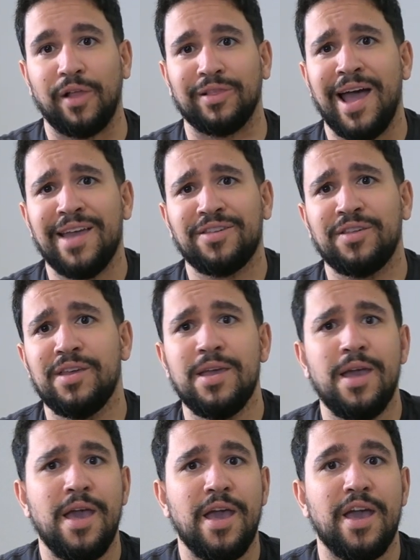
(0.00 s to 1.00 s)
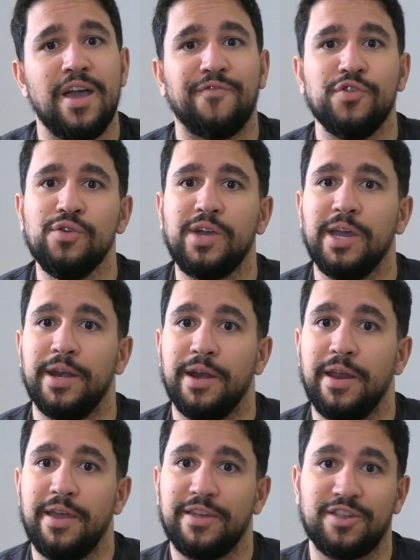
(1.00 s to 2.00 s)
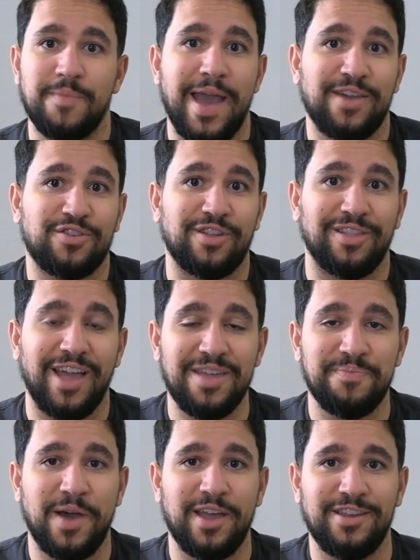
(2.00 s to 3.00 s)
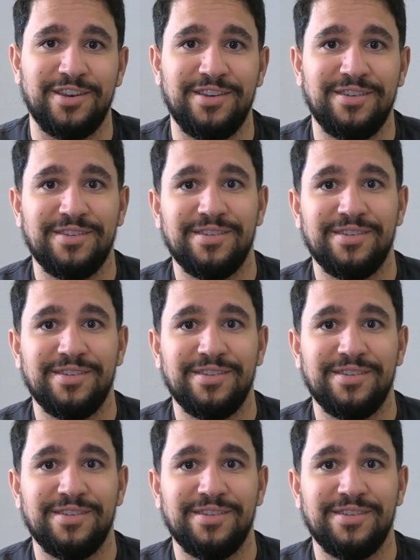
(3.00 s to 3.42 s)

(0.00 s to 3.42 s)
Lastly, if you can smash the like button,